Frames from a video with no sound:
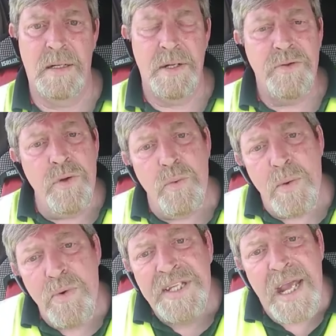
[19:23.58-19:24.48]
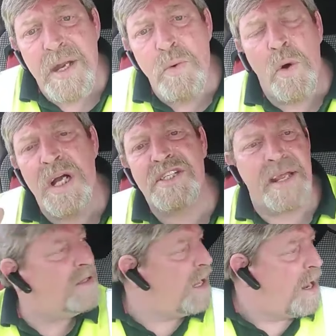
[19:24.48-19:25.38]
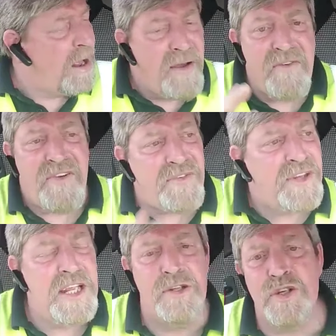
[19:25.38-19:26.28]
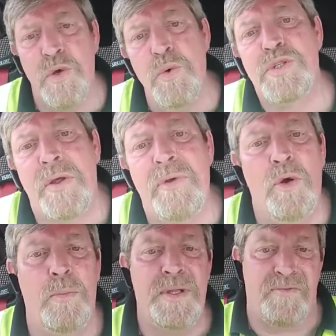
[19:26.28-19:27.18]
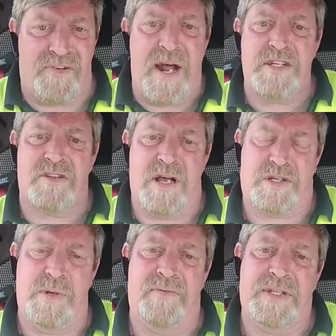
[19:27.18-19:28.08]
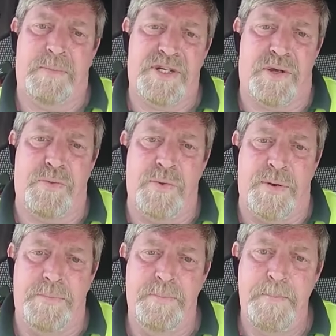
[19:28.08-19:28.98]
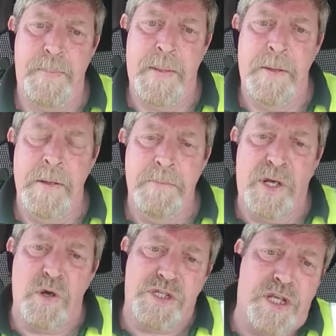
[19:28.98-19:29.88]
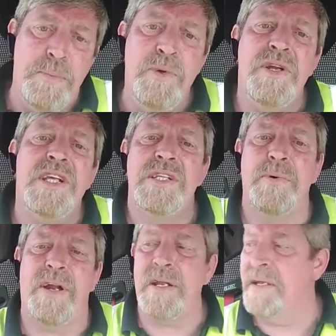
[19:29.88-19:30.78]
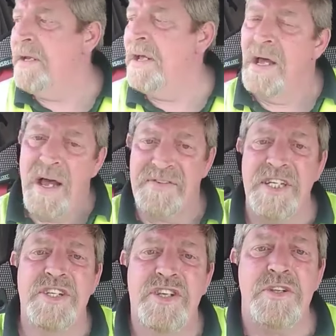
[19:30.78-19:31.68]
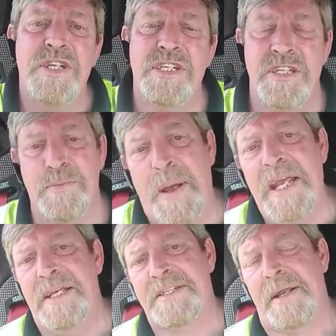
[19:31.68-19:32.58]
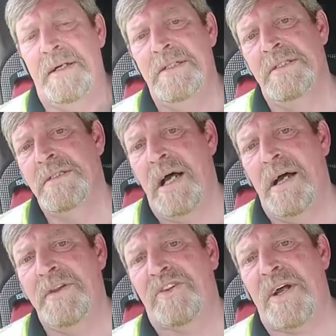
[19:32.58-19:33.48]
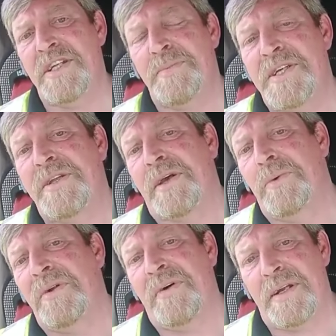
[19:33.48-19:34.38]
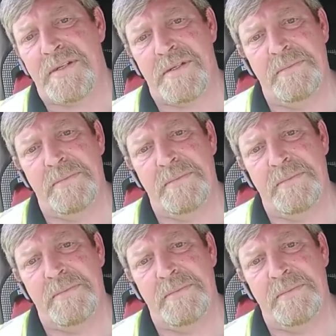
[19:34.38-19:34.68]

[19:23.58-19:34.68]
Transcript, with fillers: Now, what we do know is that 50 of the schools that reopened in France last week have had to be shut down because the communities they were in have seen surges and spikes and the transmission of coronavirus.